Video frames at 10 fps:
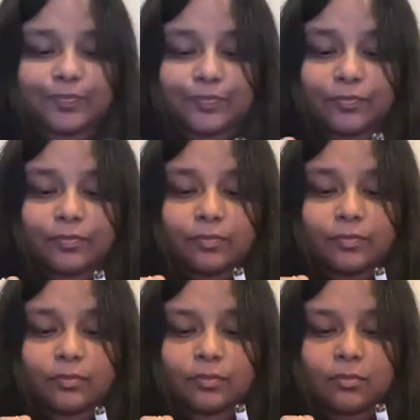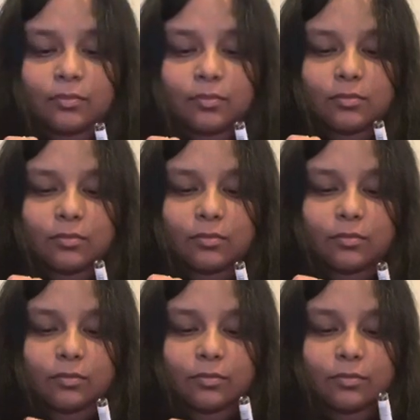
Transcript: (no one is talking)